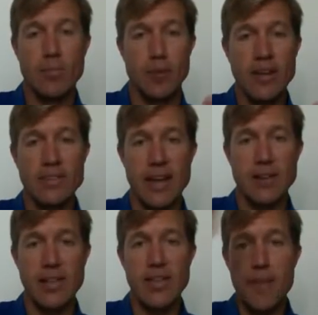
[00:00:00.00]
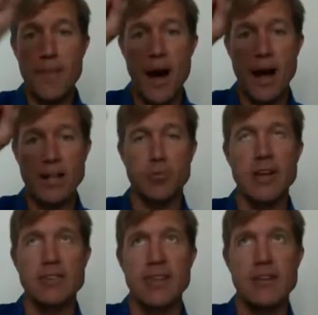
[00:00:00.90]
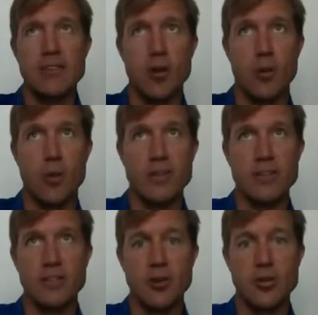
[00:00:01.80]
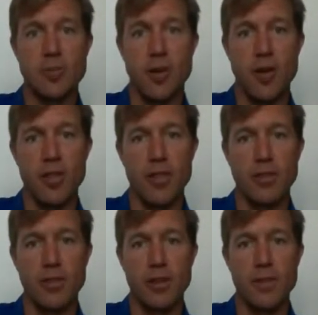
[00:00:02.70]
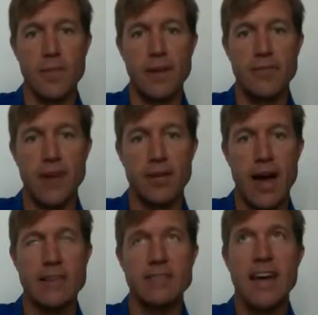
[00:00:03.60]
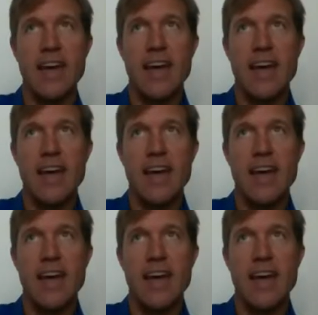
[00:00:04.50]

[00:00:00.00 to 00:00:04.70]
Press enter in that box. Press enter or press the search bar, the little magnifying glass,